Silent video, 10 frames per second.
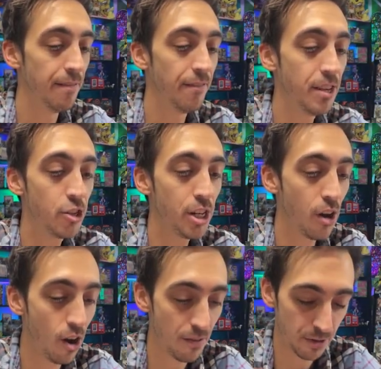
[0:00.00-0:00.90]
Finishing
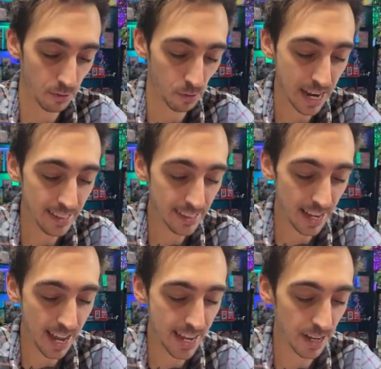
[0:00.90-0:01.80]
off the right
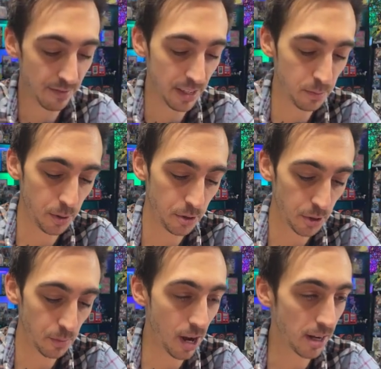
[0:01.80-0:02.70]
side of this
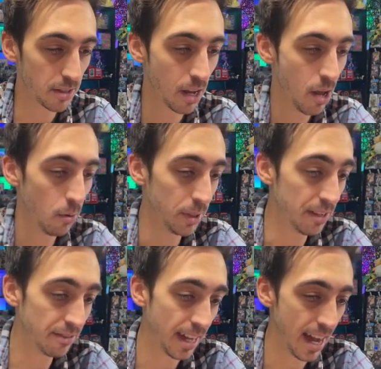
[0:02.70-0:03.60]
booster box, we
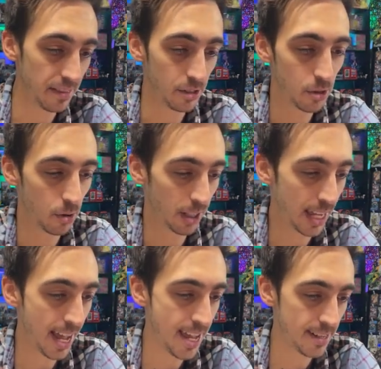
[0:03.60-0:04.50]
have got the
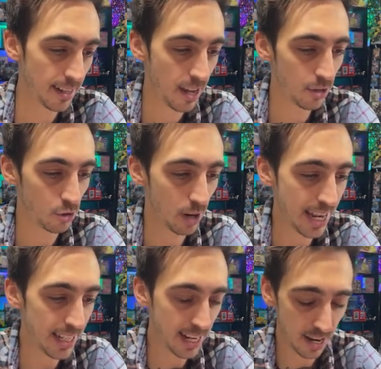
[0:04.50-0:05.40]
Torracat,
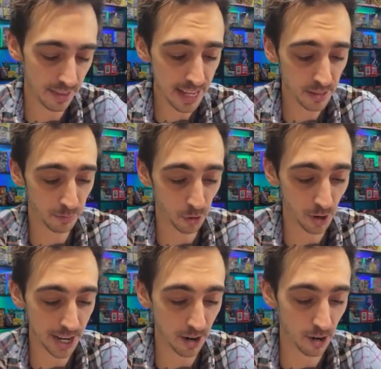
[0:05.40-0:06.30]
Dragonair. That's some
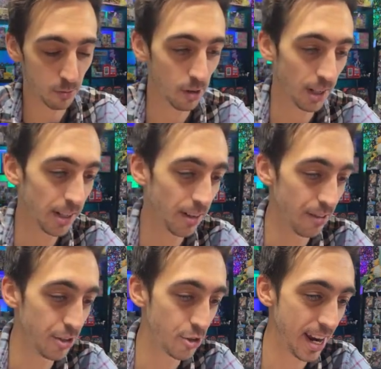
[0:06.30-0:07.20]
great artwork
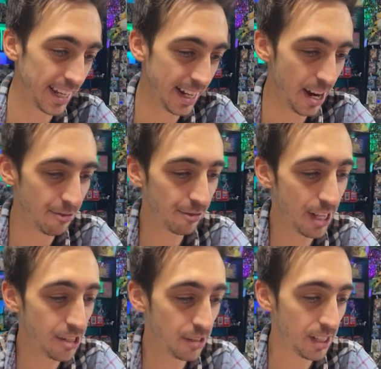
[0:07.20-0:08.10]
on the Dragonair.
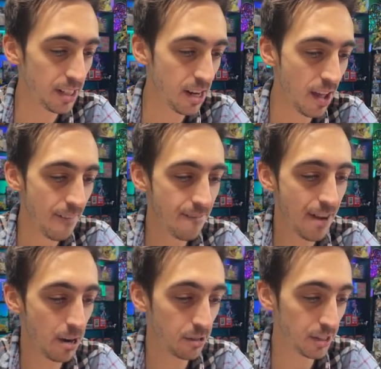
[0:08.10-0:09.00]
Fletchling,
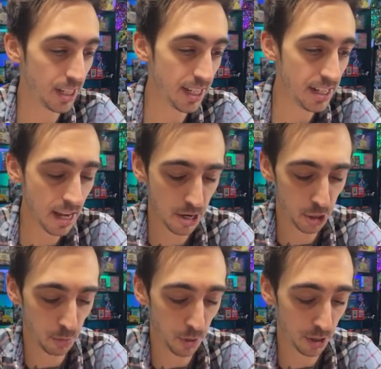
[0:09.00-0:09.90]
Ferroseed,
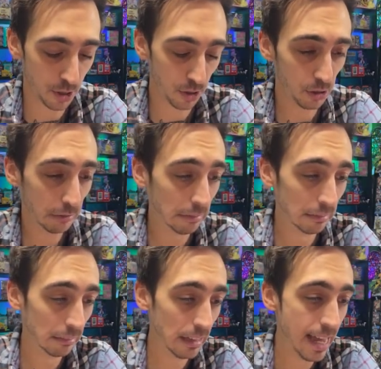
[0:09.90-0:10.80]
Smeargle,
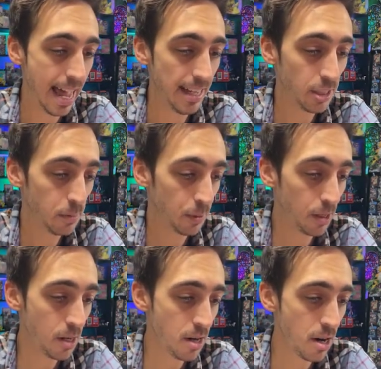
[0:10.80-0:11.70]

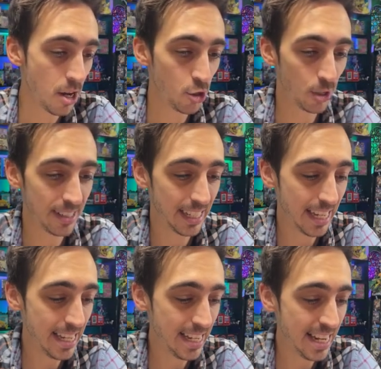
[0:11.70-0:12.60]
Esper,
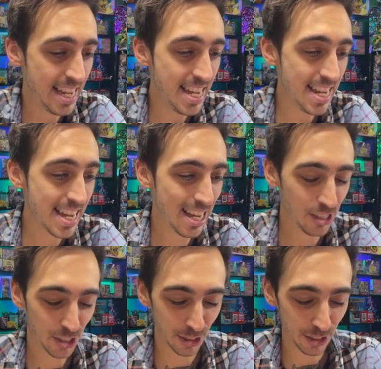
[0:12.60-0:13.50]
Dratini,
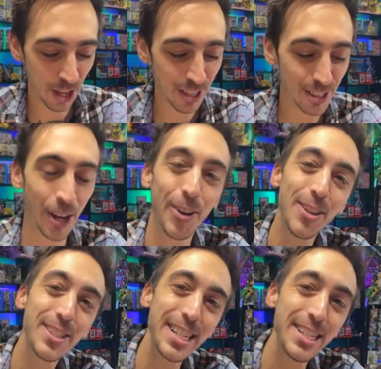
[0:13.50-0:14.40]

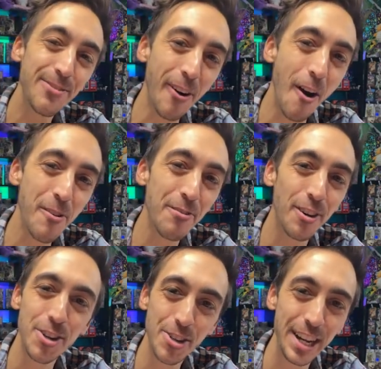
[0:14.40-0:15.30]
Solasis for our
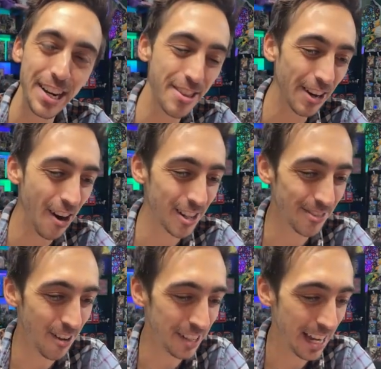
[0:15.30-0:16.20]
reverse. You can hear the cards
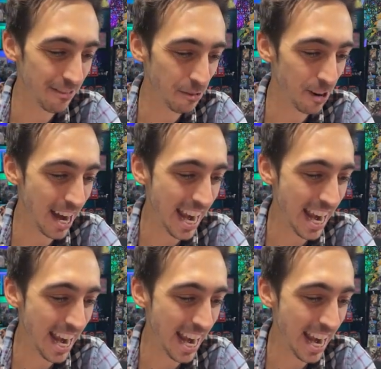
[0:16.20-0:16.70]
falling everywhere.